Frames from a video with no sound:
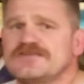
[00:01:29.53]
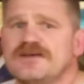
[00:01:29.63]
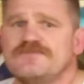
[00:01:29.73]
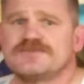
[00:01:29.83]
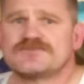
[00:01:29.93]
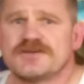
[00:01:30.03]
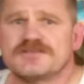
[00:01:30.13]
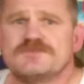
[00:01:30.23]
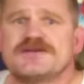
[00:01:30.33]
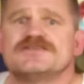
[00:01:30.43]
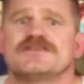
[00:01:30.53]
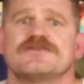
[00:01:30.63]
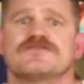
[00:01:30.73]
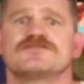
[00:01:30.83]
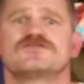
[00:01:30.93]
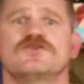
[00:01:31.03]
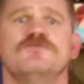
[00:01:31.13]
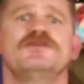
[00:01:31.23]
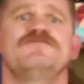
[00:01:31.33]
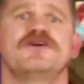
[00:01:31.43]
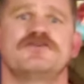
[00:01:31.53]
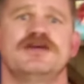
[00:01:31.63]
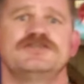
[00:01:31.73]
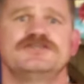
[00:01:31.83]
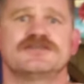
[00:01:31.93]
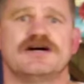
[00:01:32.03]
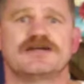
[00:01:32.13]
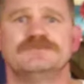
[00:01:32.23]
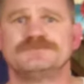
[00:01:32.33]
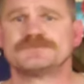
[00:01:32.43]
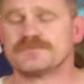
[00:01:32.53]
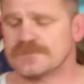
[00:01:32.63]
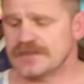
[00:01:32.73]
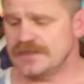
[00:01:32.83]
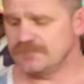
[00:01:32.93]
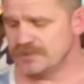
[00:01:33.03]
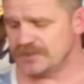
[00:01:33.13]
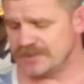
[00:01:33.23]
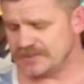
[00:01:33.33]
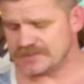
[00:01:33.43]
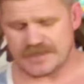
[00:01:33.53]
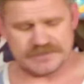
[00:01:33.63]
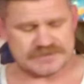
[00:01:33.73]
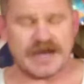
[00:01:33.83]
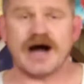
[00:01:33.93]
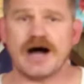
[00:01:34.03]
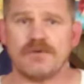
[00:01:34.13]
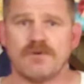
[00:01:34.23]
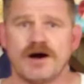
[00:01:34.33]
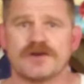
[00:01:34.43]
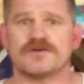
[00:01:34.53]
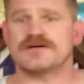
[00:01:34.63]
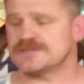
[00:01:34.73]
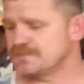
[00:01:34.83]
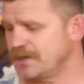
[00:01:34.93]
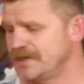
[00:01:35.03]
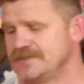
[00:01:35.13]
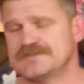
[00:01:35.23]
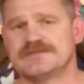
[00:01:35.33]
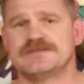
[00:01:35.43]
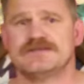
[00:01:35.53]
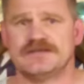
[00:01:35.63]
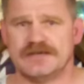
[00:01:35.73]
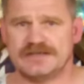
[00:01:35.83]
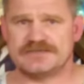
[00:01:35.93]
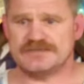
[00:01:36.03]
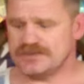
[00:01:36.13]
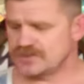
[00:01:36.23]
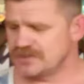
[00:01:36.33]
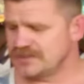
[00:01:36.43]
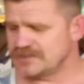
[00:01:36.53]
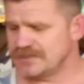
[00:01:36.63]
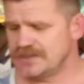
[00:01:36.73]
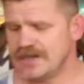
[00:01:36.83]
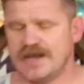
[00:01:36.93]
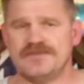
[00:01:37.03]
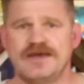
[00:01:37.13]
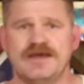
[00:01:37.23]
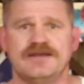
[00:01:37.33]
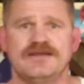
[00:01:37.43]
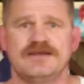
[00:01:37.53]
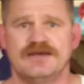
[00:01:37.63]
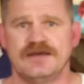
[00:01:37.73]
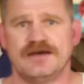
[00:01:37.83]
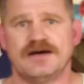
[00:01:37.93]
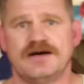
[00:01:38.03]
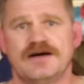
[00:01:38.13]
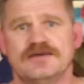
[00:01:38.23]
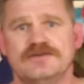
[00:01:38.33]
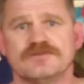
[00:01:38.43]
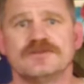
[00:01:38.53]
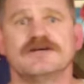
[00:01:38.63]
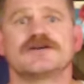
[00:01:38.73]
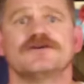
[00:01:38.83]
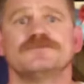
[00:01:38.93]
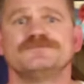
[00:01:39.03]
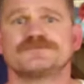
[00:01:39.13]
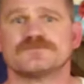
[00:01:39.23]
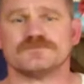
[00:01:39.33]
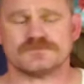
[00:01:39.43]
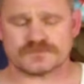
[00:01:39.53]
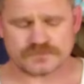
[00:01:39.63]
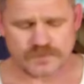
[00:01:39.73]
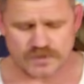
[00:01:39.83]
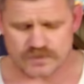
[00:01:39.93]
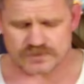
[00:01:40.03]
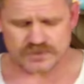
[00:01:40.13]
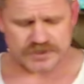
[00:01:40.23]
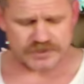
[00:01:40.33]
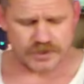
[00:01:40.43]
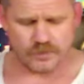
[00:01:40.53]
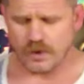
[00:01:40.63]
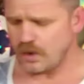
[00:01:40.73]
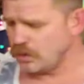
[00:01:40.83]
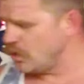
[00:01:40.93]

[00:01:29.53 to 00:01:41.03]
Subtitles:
love this drink is because there are so many variations on it. It really is that. It's a hot water, a spice, a citrus, and then your liquor. So you can go all